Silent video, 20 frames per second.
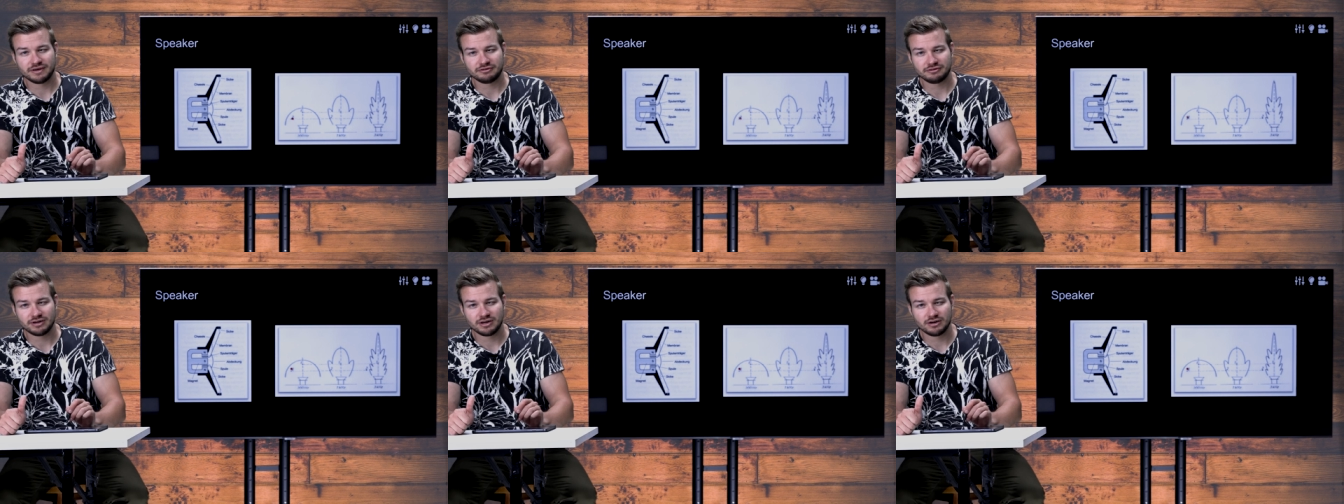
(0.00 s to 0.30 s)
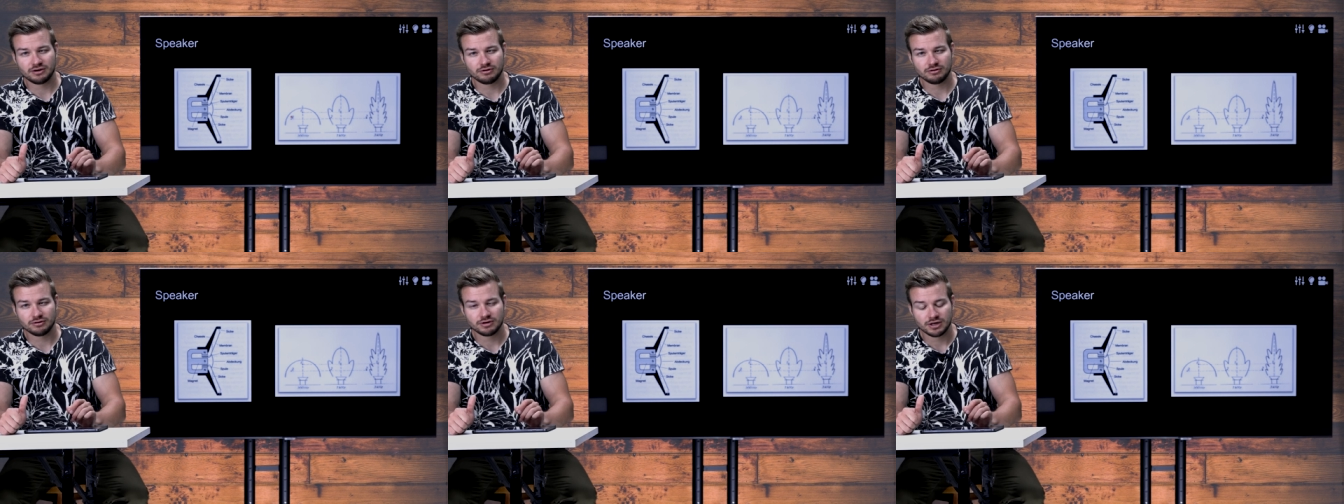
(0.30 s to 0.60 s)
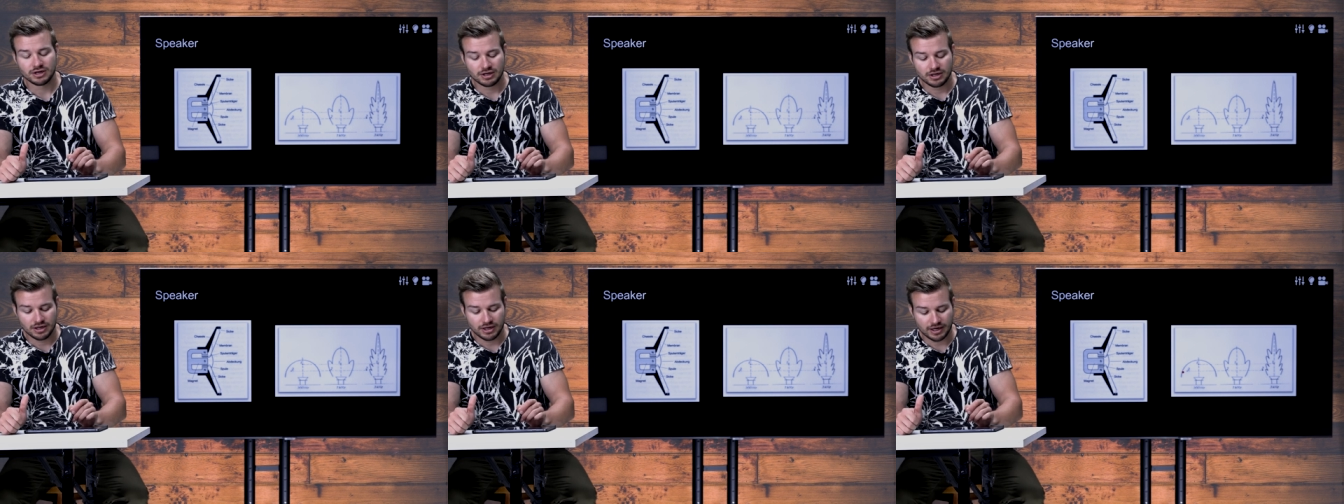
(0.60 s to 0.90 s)
very low,
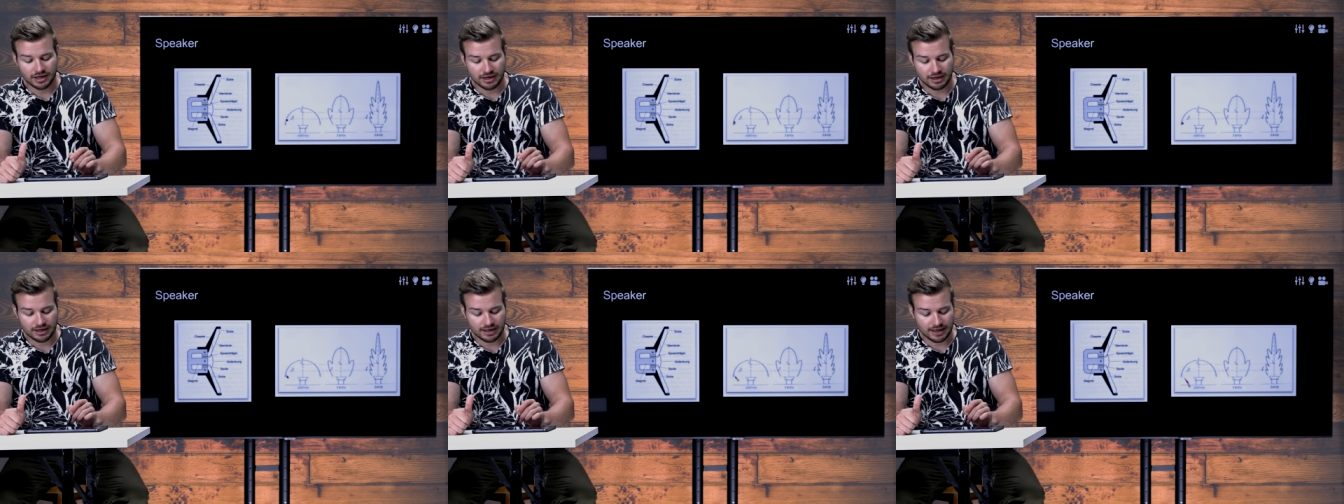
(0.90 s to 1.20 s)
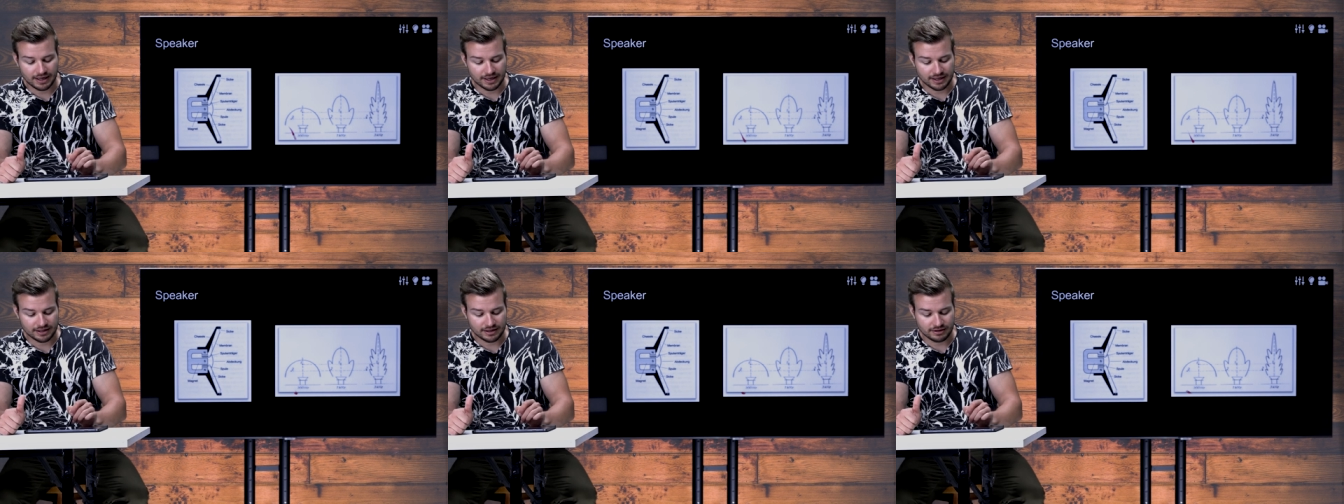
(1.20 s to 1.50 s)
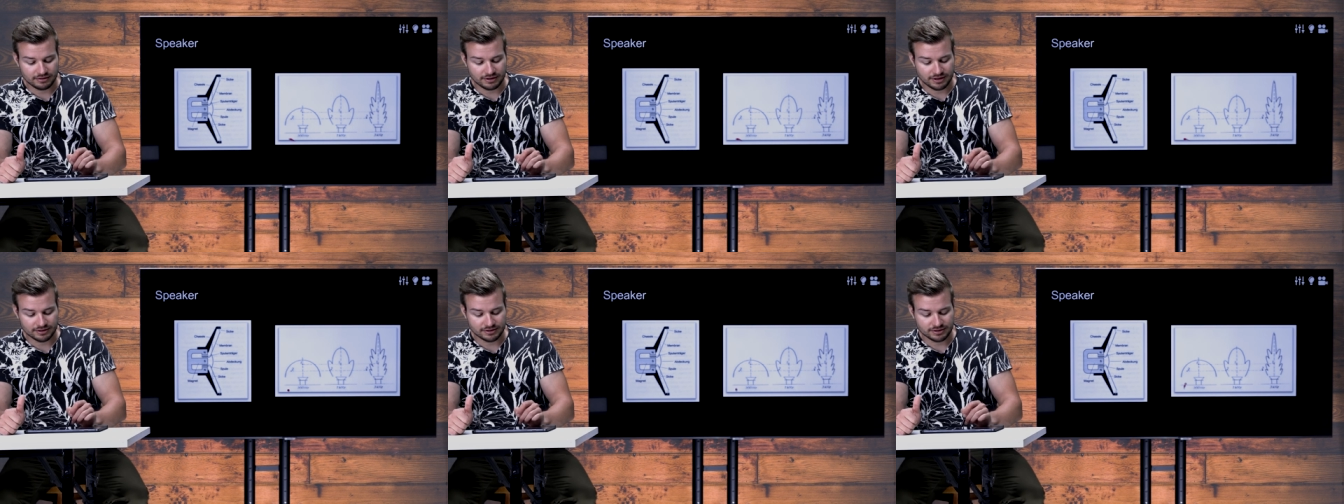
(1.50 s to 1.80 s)
uh, like
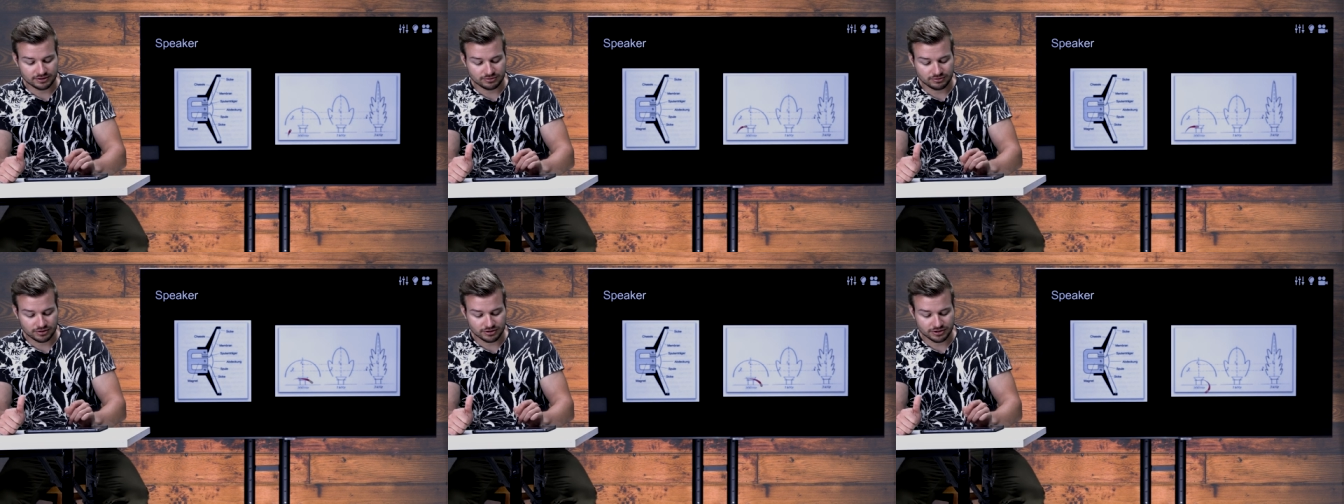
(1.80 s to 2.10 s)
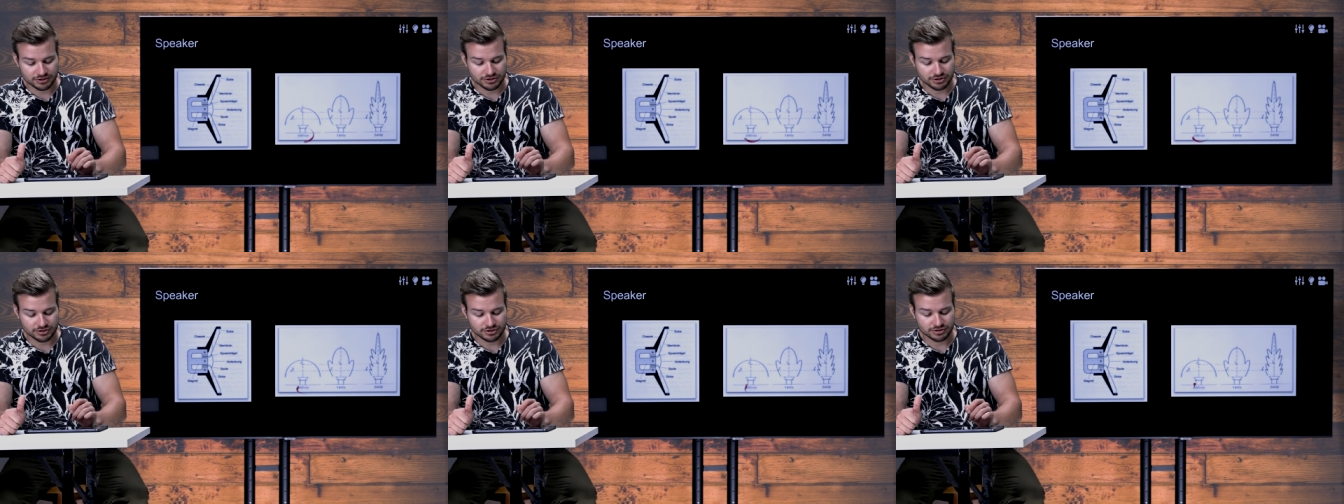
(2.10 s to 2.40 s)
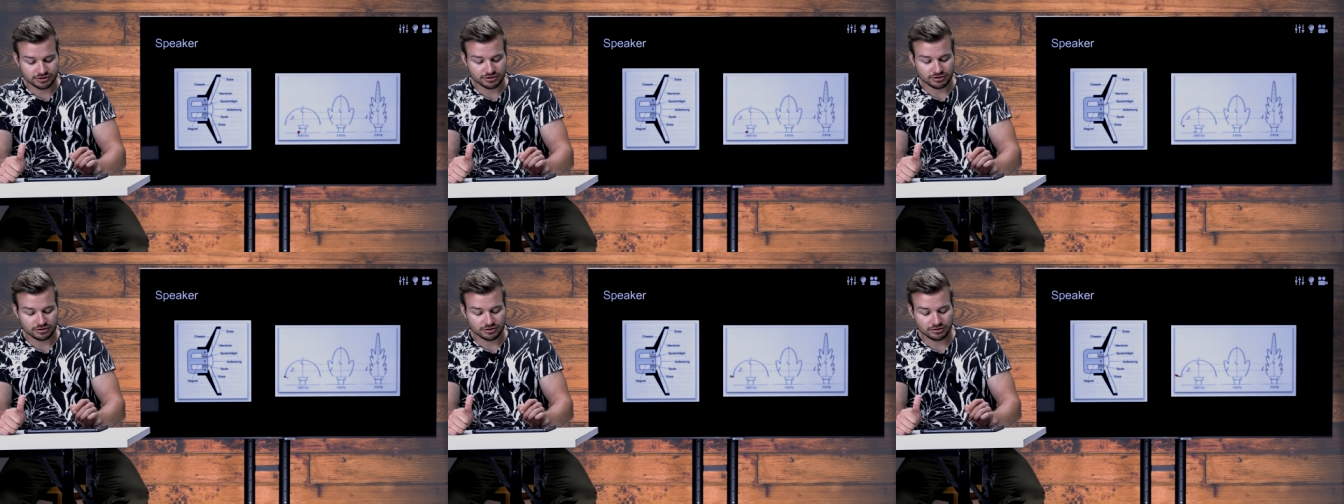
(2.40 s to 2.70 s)
around 200
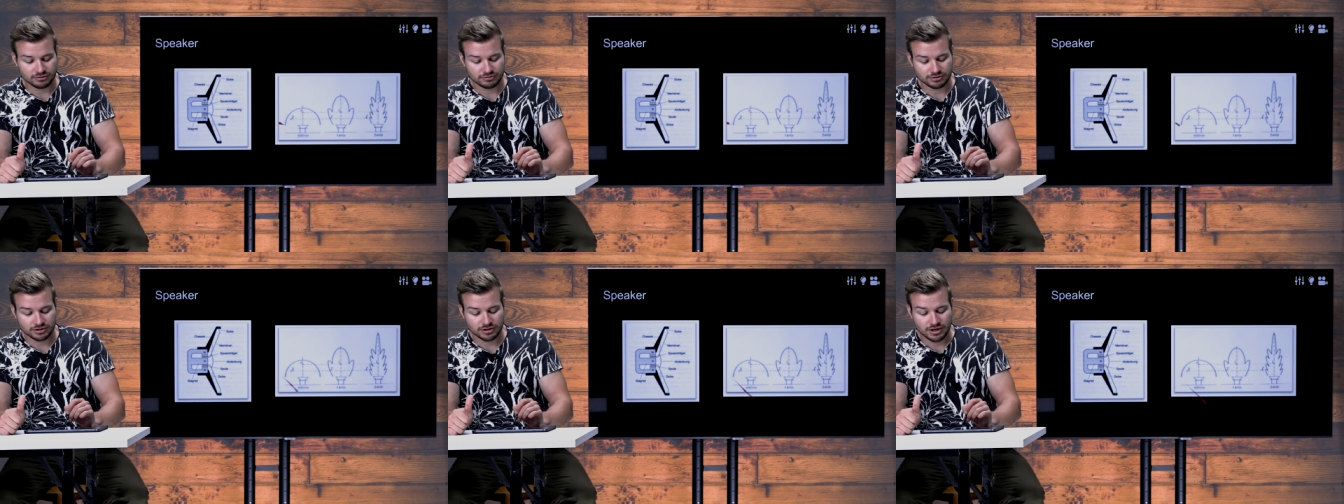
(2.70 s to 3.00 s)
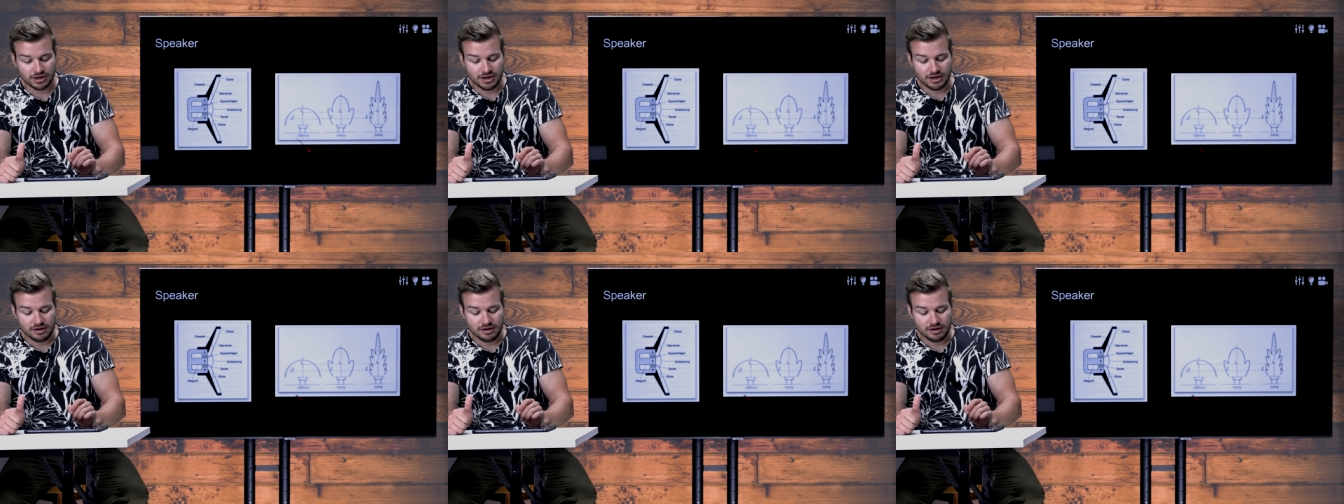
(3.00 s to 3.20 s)
hertz or lower.